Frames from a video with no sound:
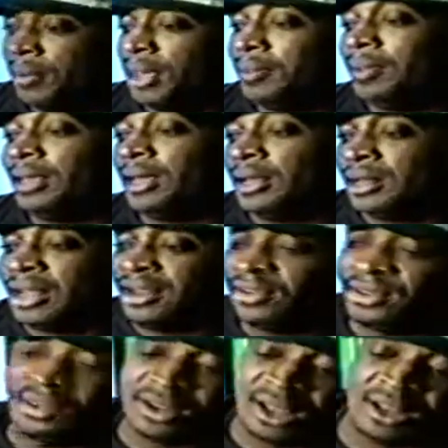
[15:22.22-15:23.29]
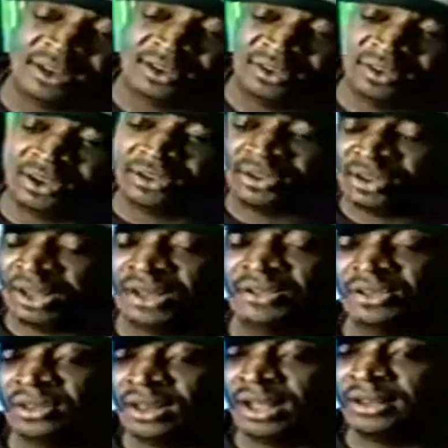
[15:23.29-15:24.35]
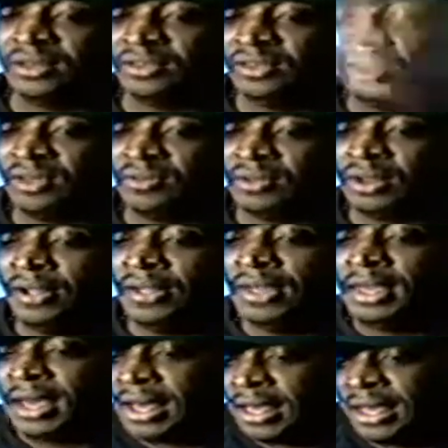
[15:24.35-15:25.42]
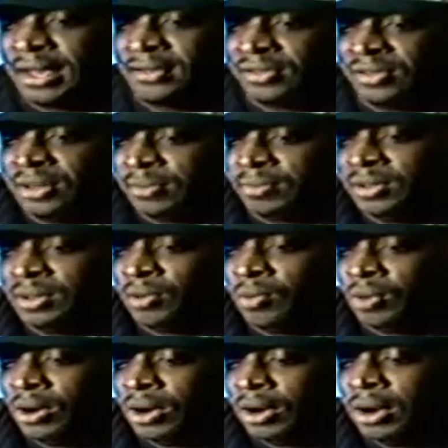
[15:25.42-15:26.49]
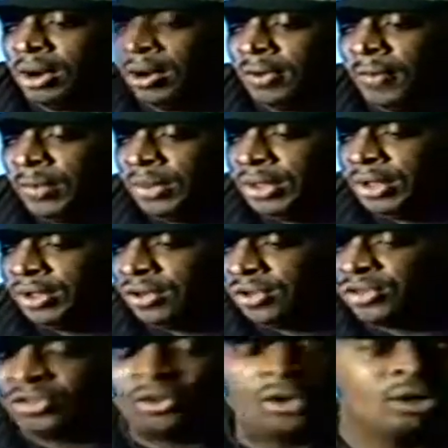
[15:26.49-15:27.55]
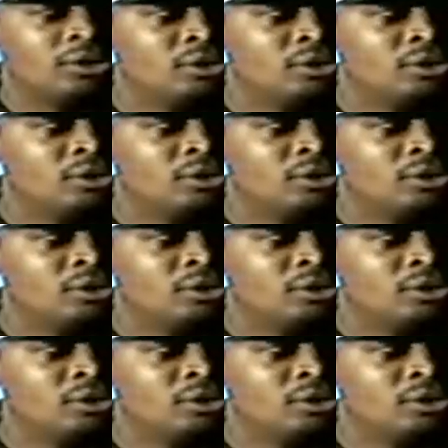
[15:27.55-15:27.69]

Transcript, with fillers: maybe in 1996 or 1997, I'll have something where it'll start